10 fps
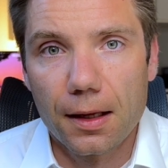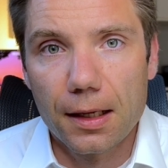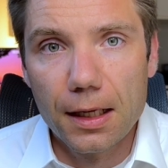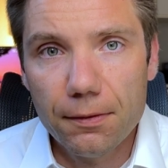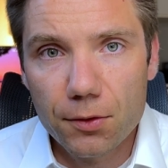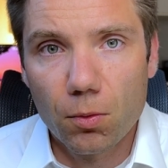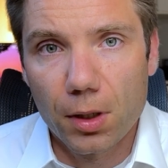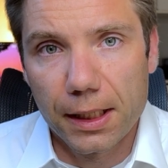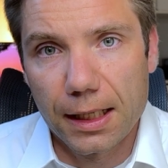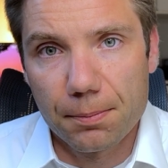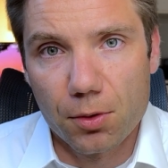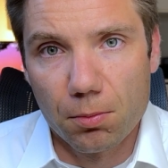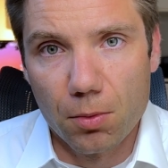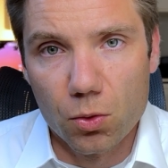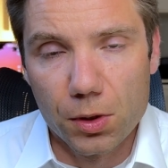If you want to get
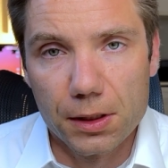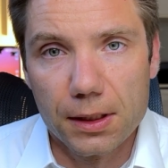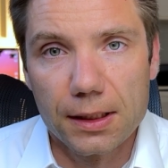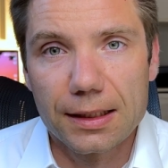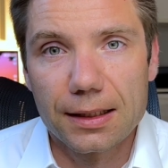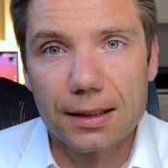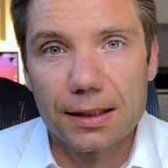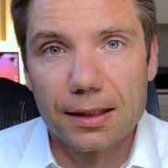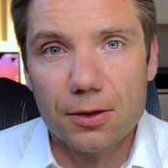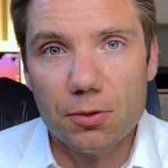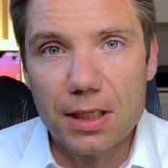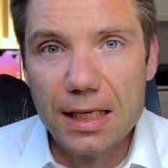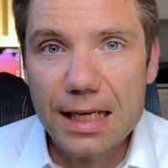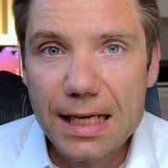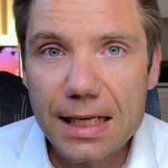promoted, you
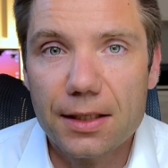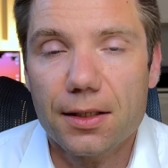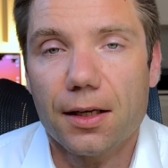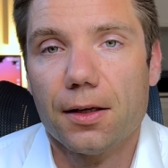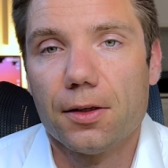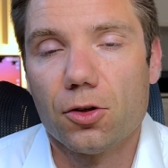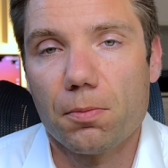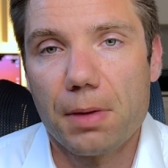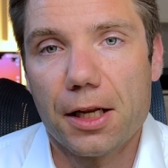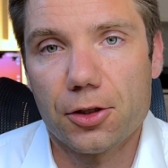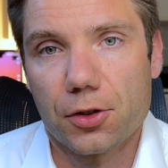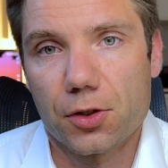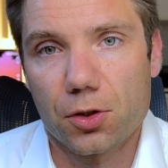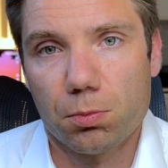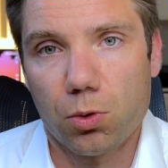need your manager's
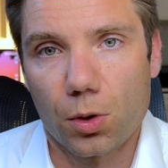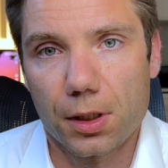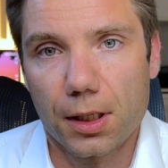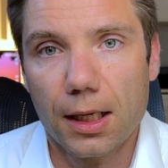support,